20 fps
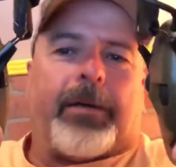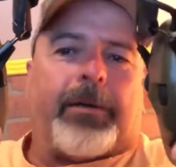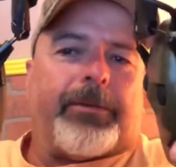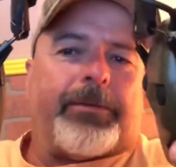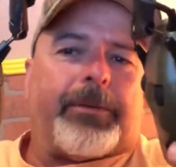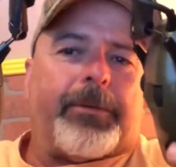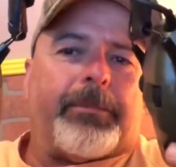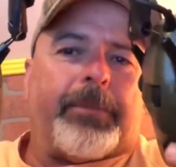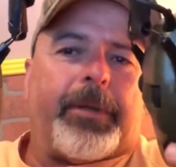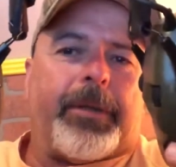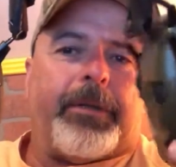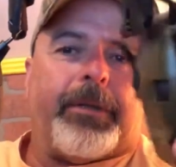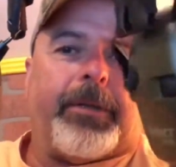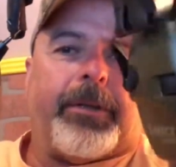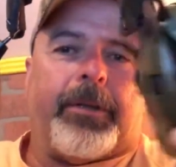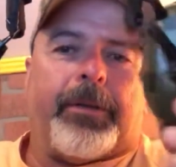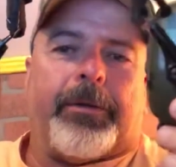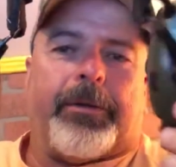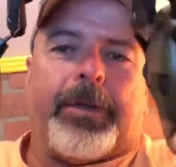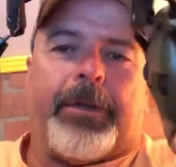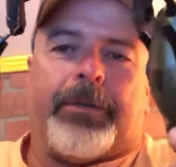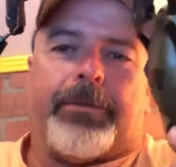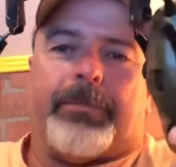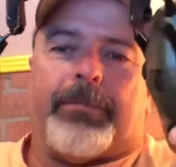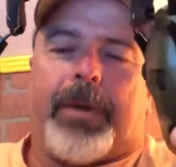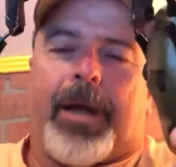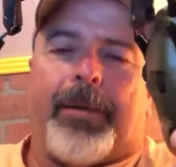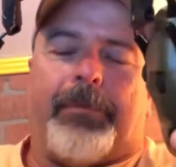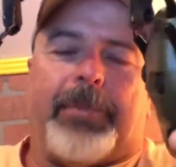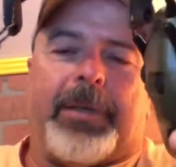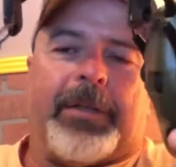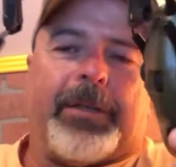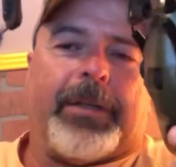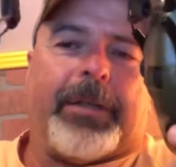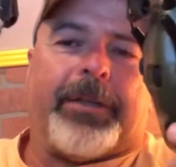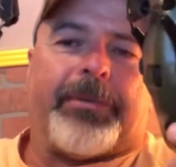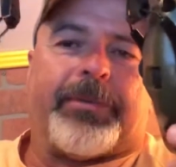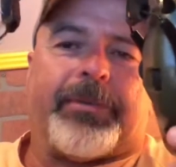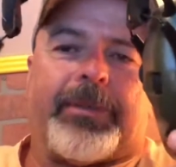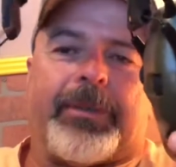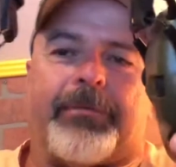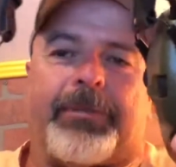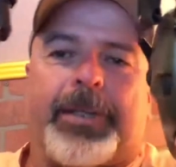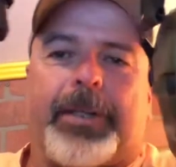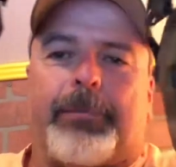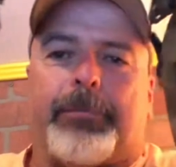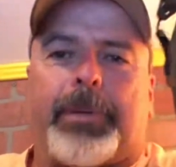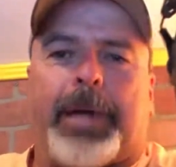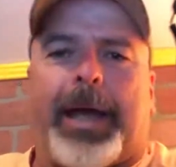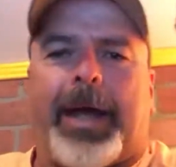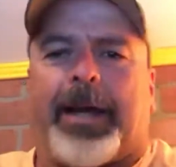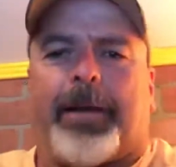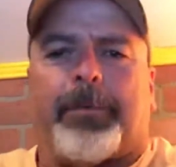or something, these might be less of an impact.